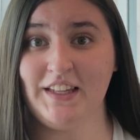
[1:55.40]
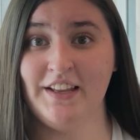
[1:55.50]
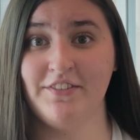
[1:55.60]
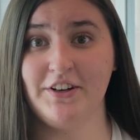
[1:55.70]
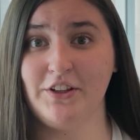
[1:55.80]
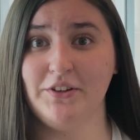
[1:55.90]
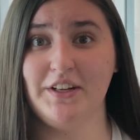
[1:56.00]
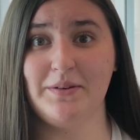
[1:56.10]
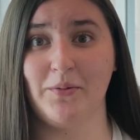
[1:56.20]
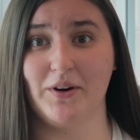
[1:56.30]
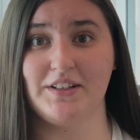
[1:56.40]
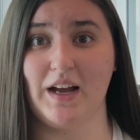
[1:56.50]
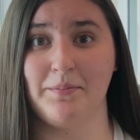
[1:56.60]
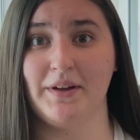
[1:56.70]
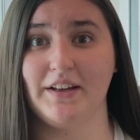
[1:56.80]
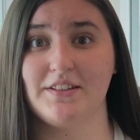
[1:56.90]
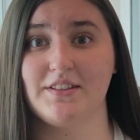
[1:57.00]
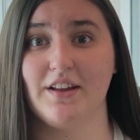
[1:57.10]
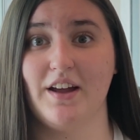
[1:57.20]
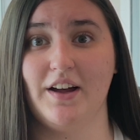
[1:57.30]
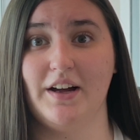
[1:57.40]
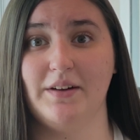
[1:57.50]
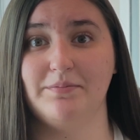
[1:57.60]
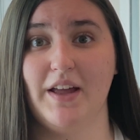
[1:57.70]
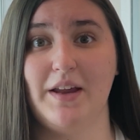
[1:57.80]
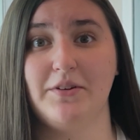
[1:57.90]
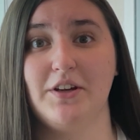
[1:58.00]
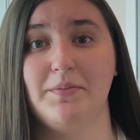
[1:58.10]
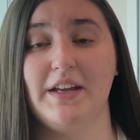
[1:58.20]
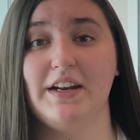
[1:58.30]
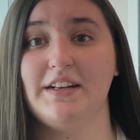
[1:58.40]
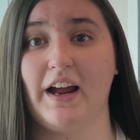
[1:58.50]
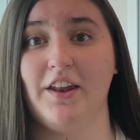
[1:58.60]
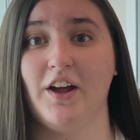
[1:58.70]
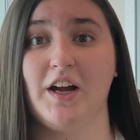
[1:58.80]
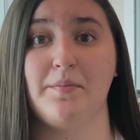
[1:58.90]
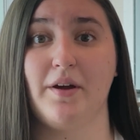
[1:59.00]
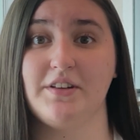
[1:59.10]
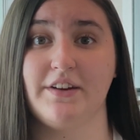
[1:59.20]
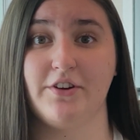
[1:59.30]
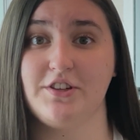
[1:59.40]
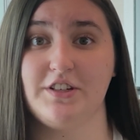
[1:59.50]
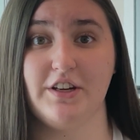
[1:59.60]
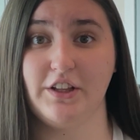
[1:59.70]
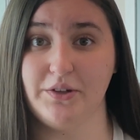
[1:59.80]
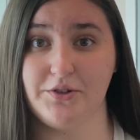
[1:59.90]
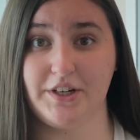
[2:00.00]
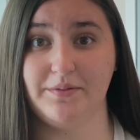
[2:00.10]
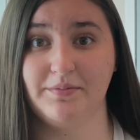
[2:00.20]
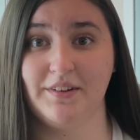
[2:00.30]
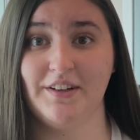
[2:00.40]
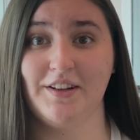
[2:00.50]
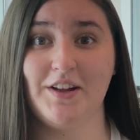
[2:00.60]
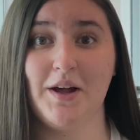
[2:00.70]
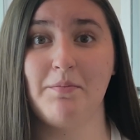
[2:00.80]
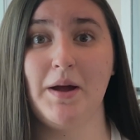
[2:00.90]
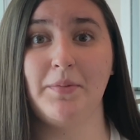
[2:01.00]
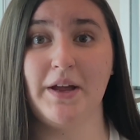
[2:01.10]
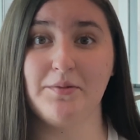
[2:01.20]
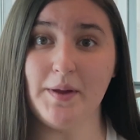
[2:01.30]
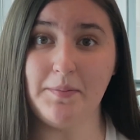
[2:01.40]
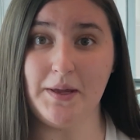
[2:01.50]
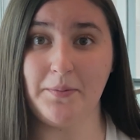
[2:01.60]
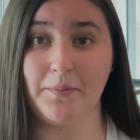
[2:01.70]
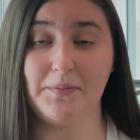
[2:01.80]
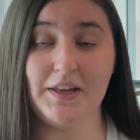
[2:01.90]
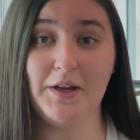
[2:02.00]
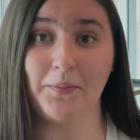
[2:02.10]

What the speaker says: if it included more topics and could begin a dialogue about diversity and inclusion. My plan with my PEAK